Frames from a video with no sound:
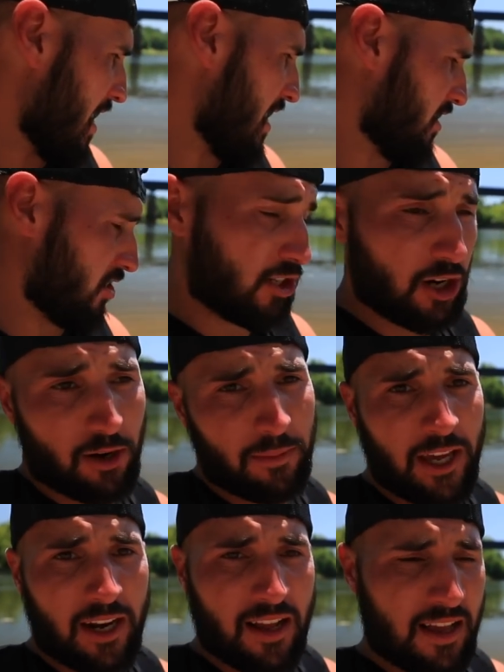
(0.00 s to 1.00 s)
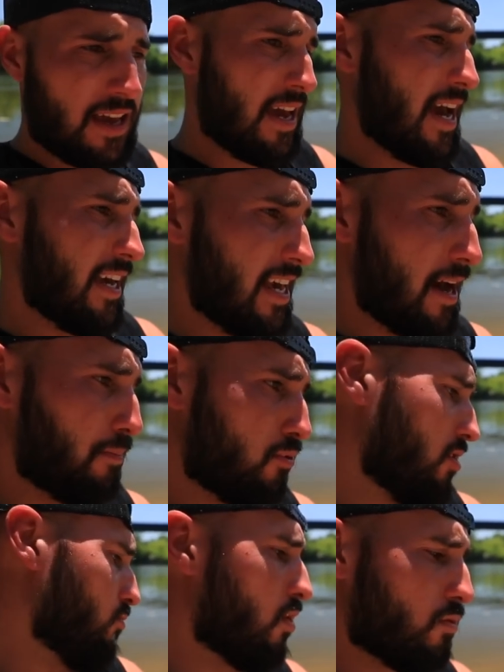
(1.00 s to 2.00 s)
and determine at that
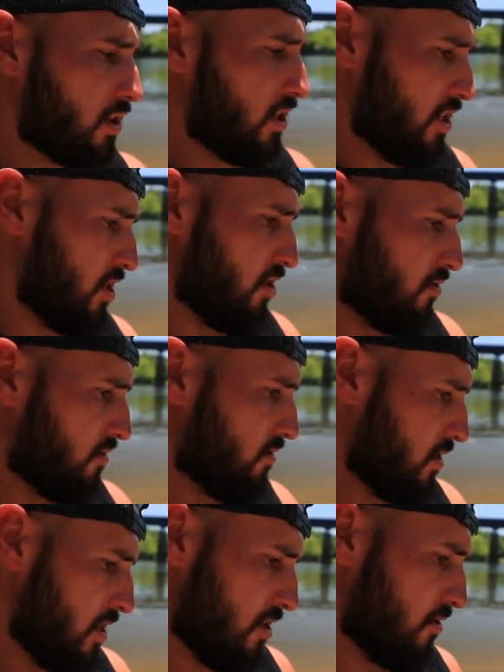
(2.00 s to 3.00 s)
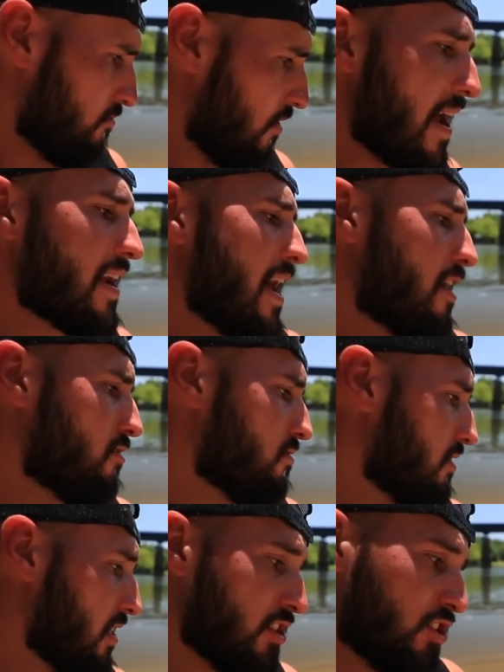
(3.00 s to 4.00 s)
point what we're gonna do. You know, right now
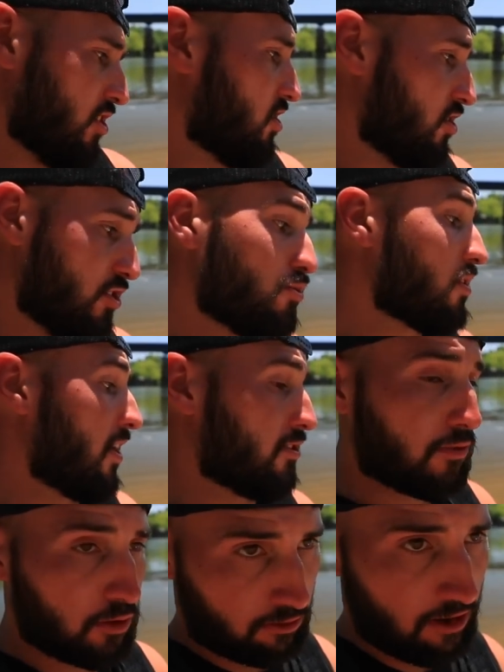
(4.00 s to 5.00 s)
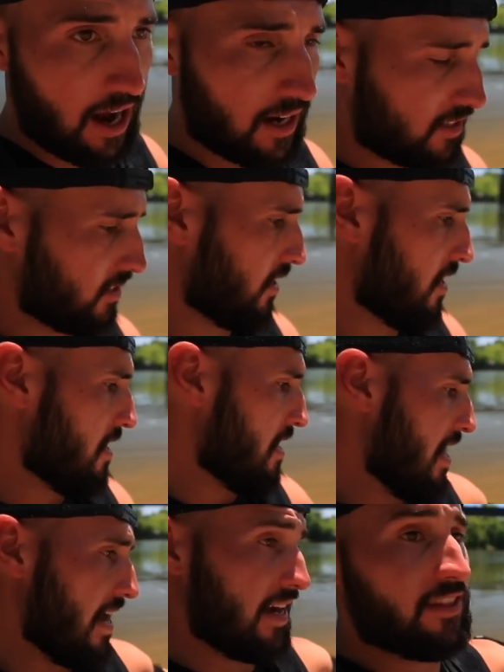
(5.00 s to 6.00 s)
it's just a suitcase full of rocks,
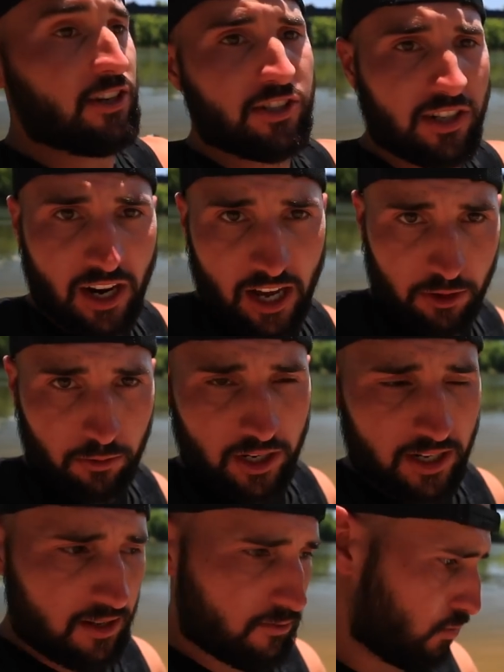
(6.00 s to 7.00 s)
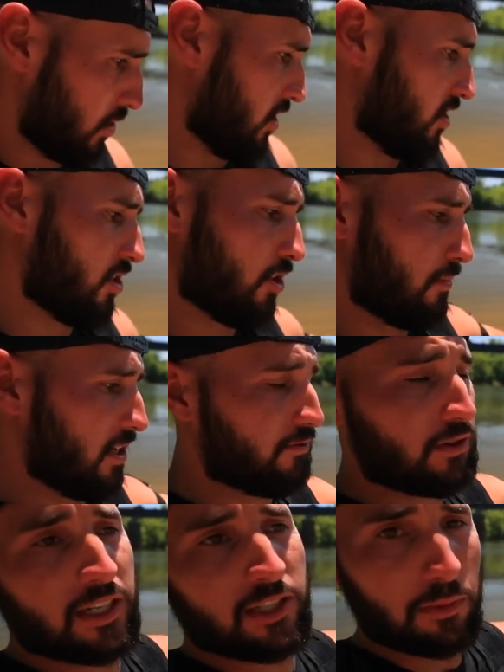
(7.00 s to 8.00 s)
and there's another one. We're gonna determine if
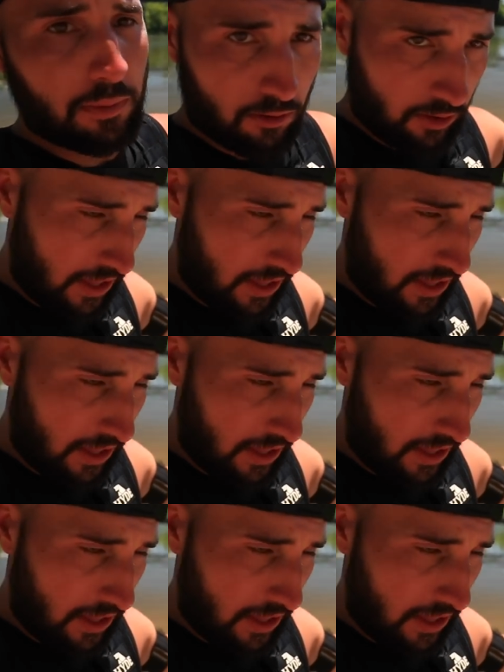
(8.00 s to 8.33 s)
we need to pull